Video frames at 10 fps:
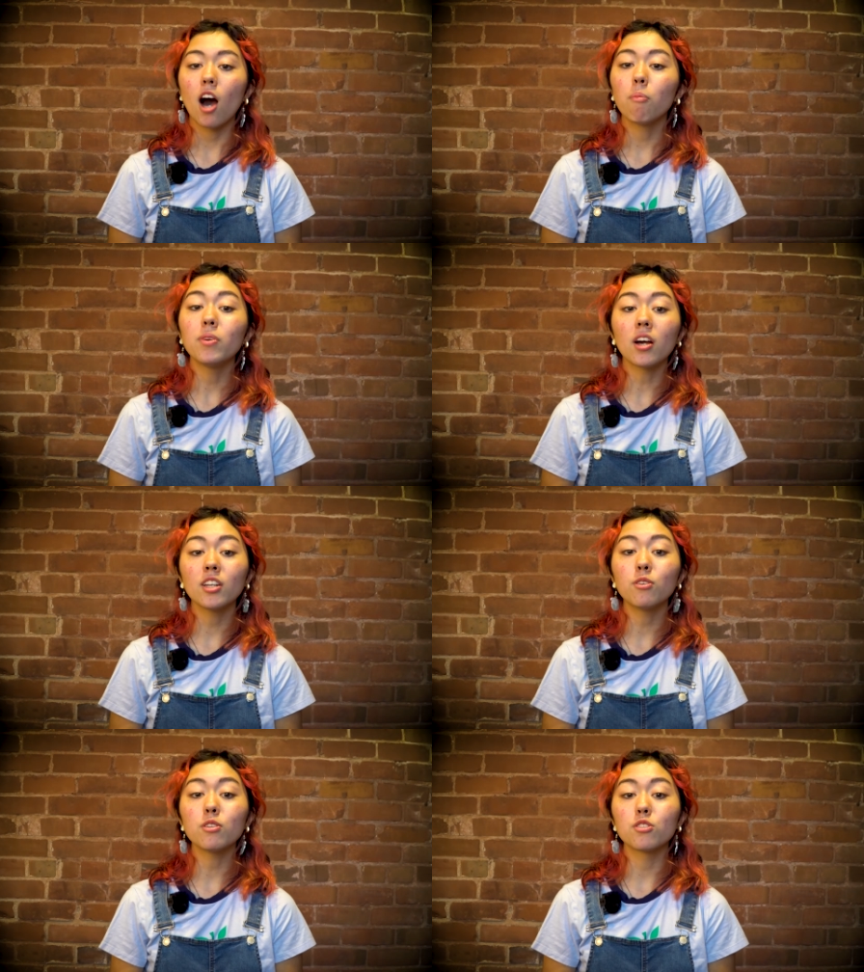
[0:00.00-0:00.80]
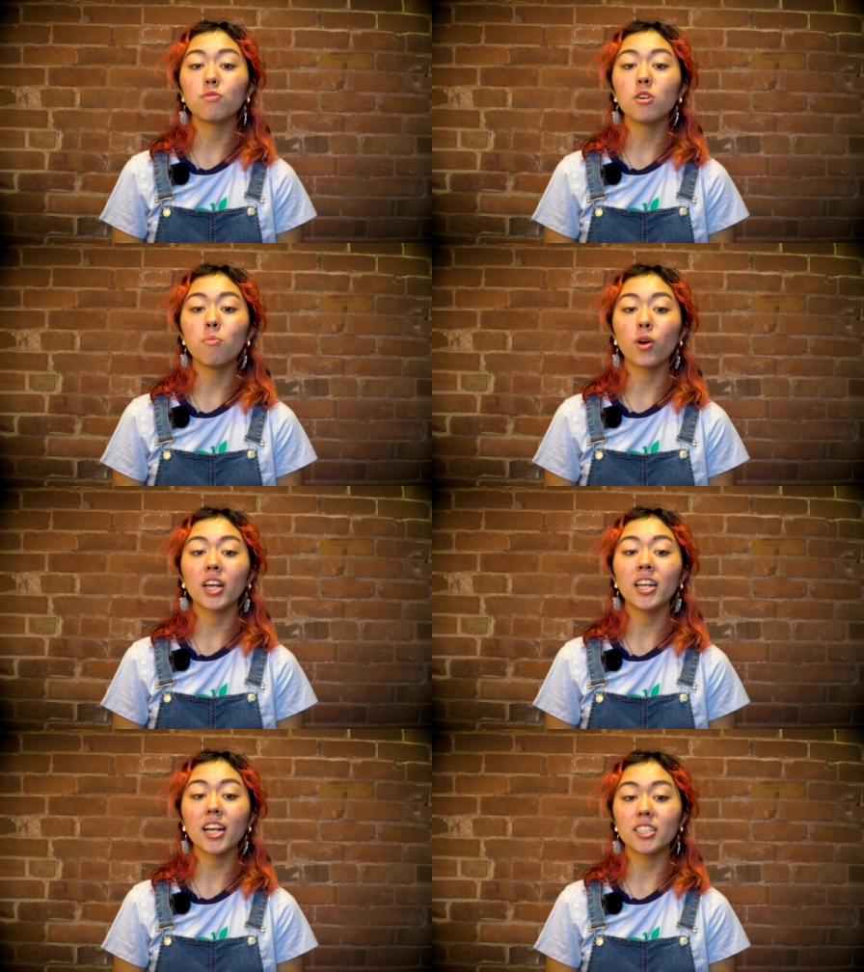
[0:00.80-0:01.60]
Help young adults feel more
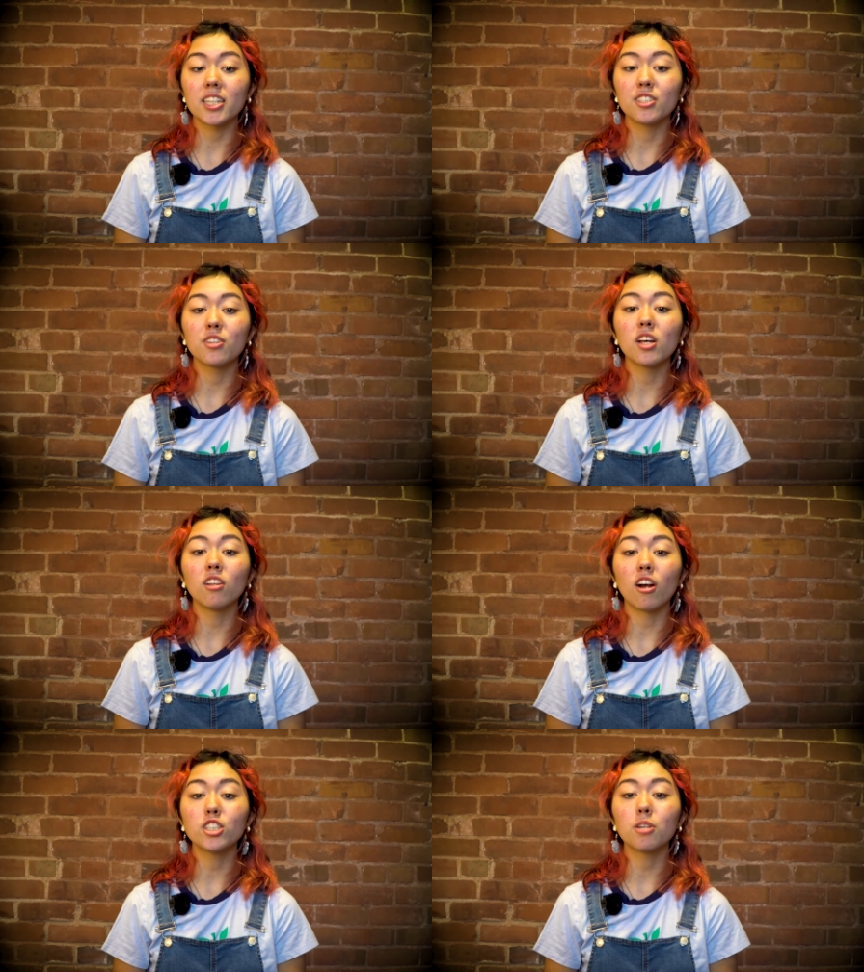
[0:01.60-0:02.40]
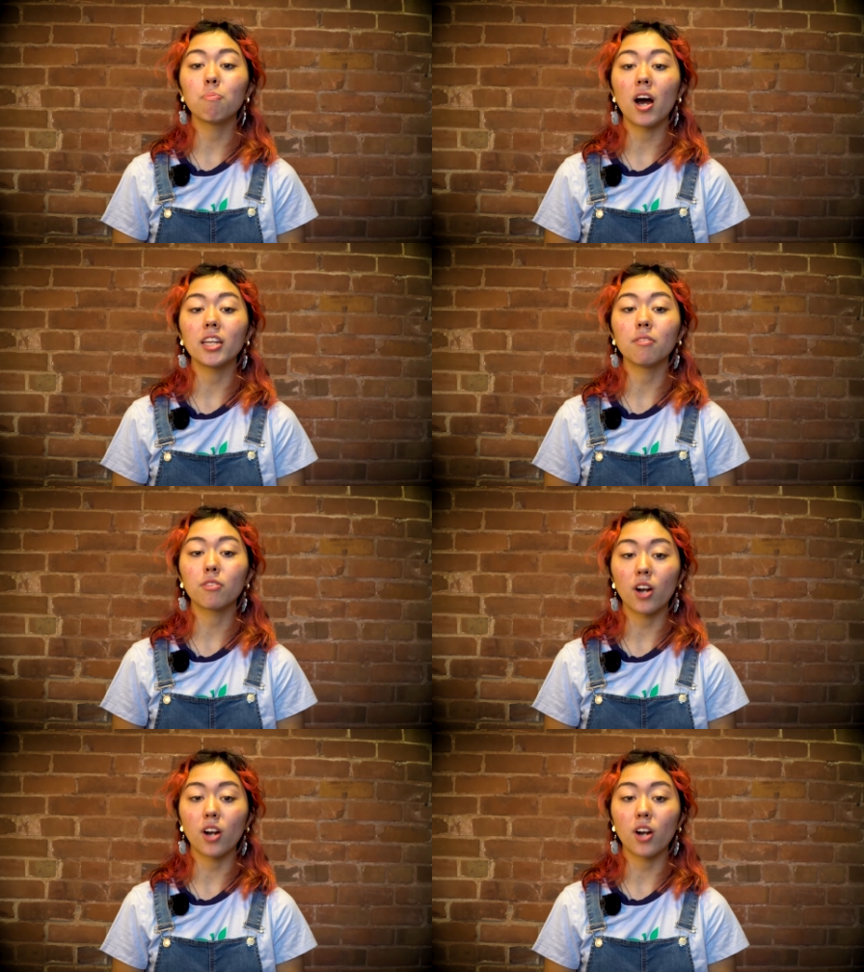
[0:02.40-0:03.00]
connected to the larger body of